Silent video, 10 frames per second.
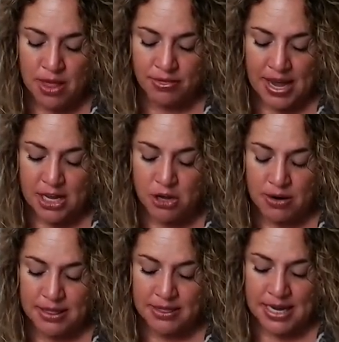that you
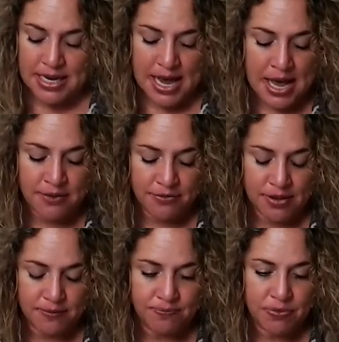can think of?
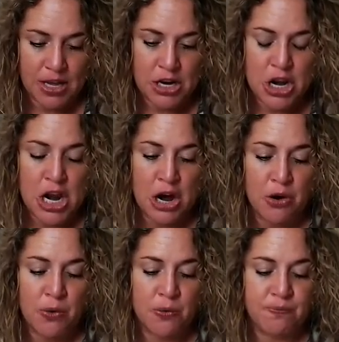
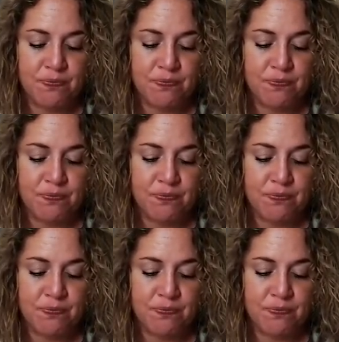No.